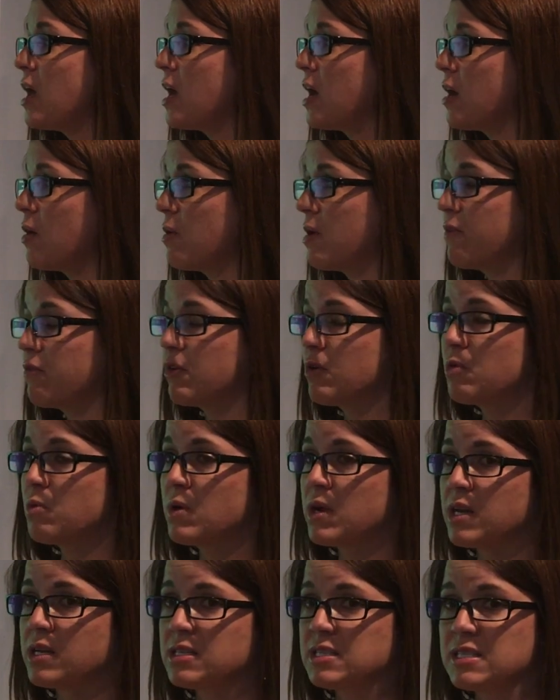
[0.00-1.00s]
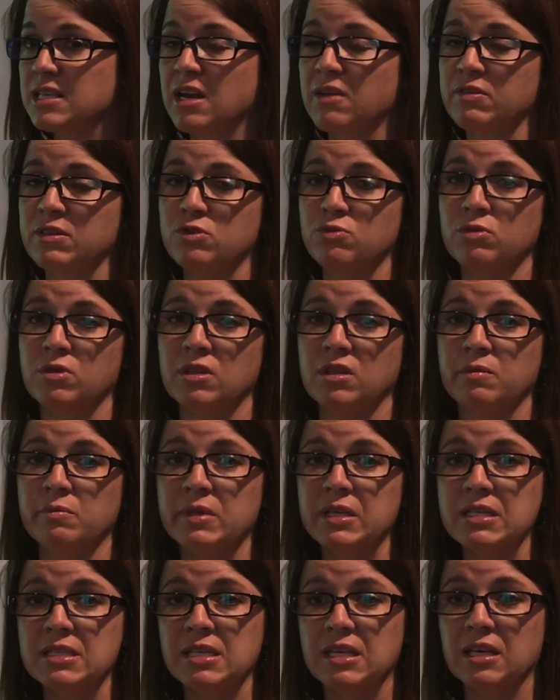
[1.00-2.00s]
However, when staff is really
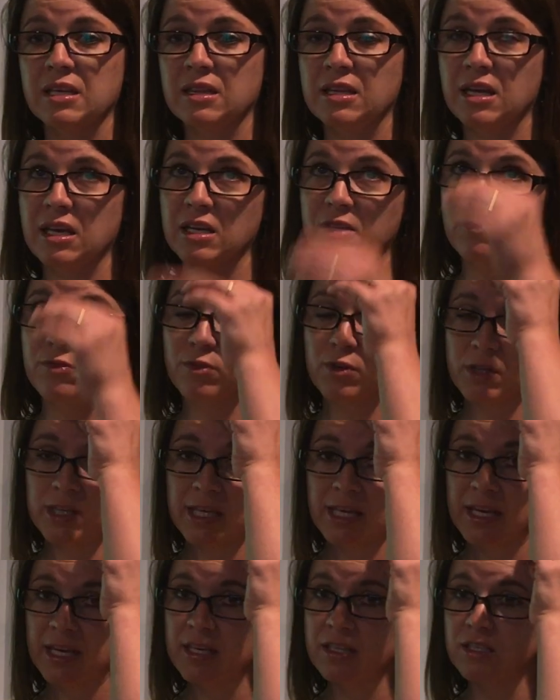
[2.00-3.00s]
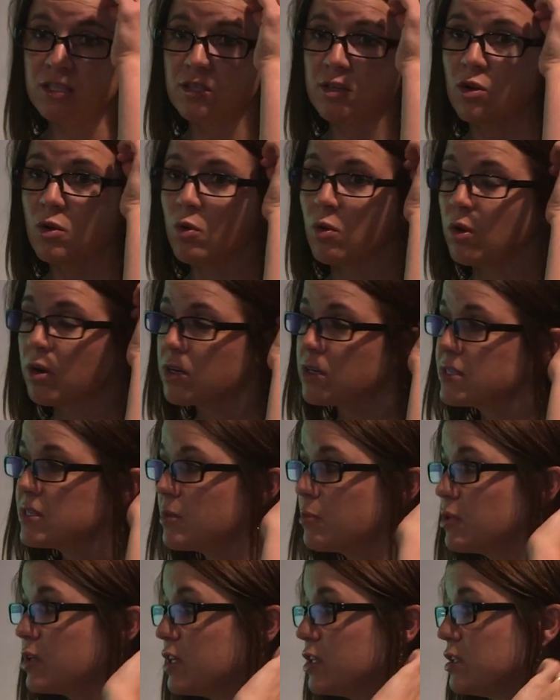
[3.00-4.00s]
busy, they forget or
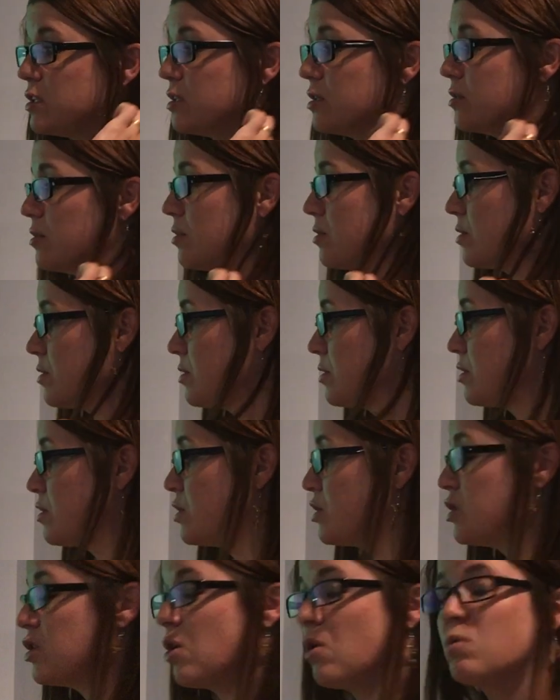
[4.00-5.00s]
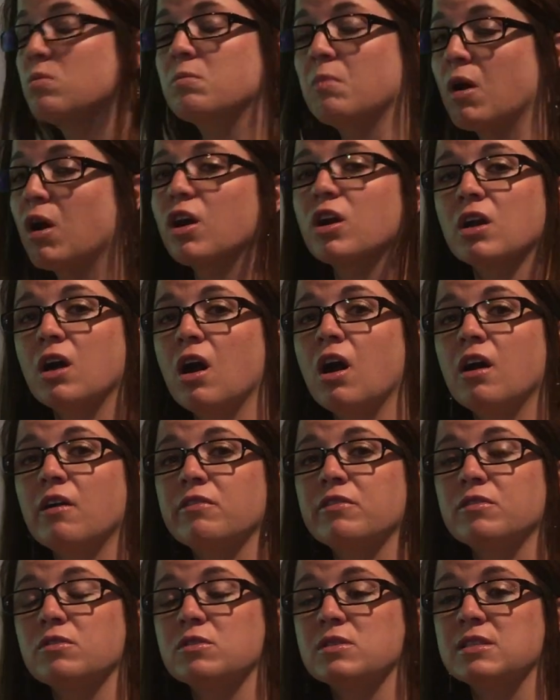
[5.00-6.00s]
simply don't mark
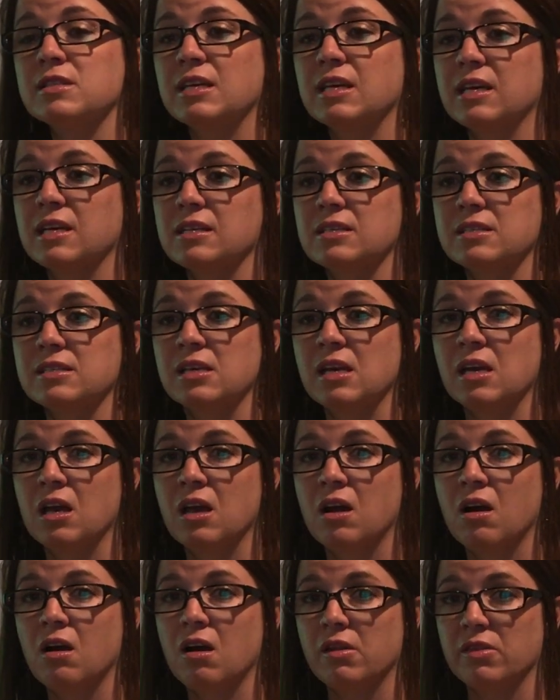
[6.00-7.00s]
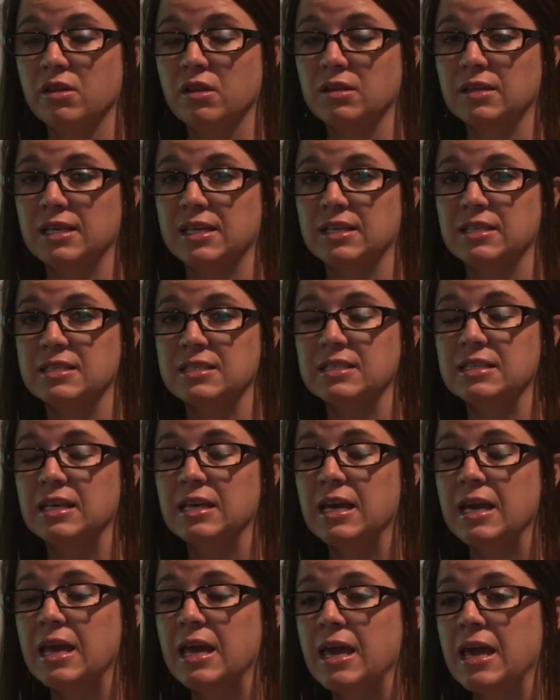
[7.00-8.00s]
off those things on the list.
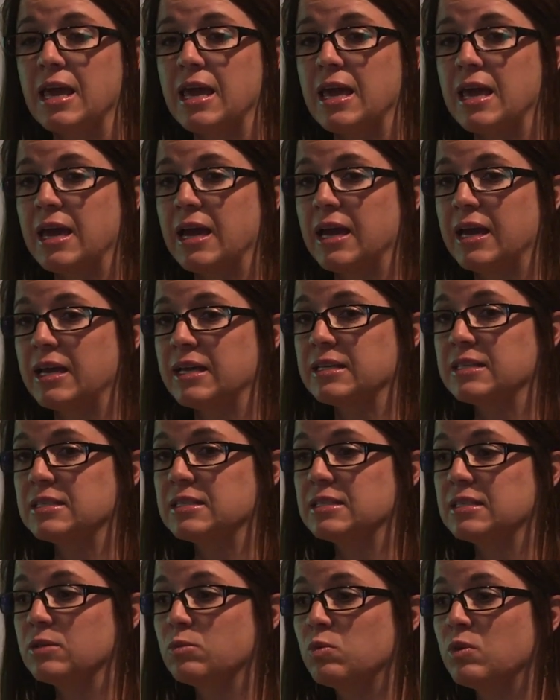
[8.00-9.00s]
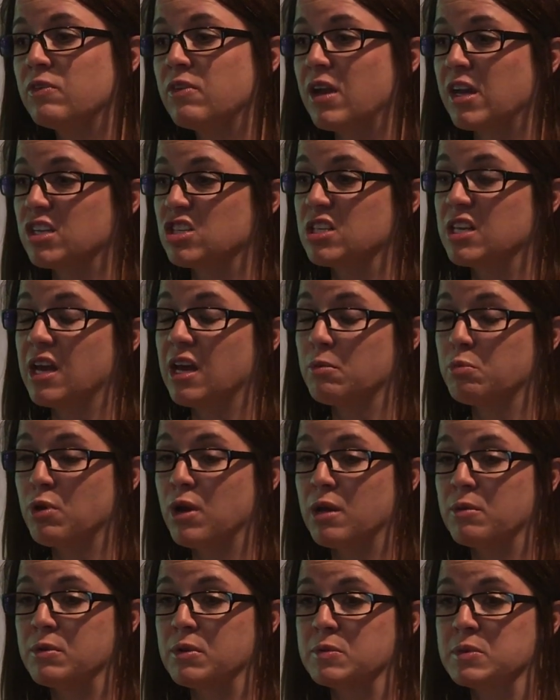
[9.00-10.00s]
And we've actually had
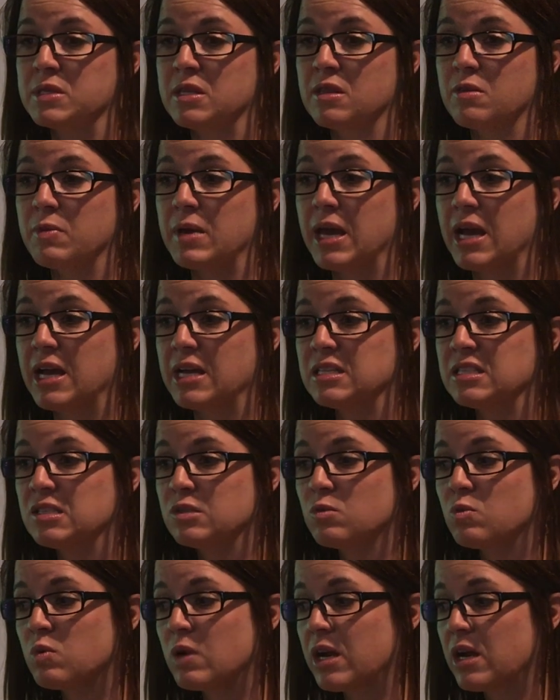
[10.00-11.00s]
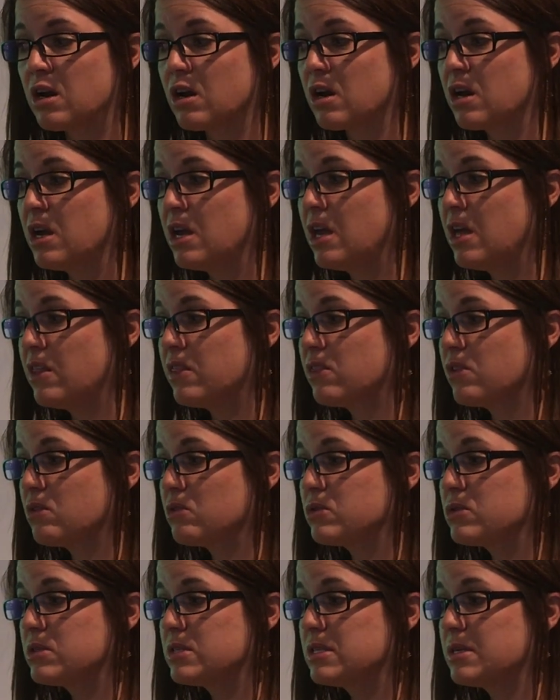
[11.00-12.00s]
problems in the past where
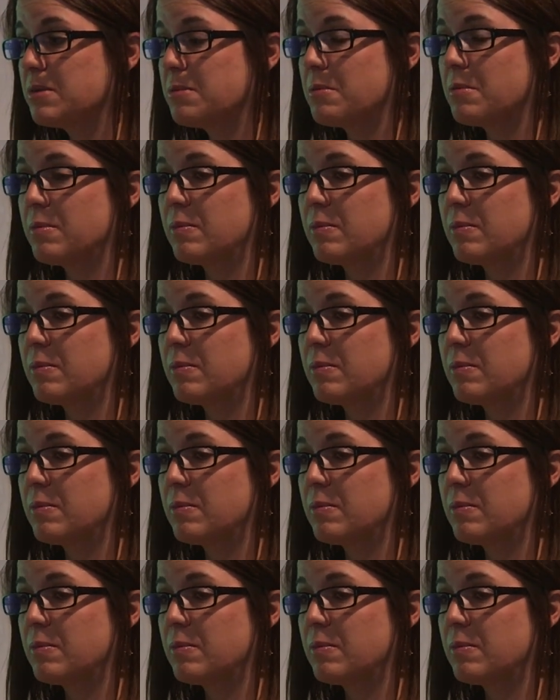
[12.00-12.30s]
those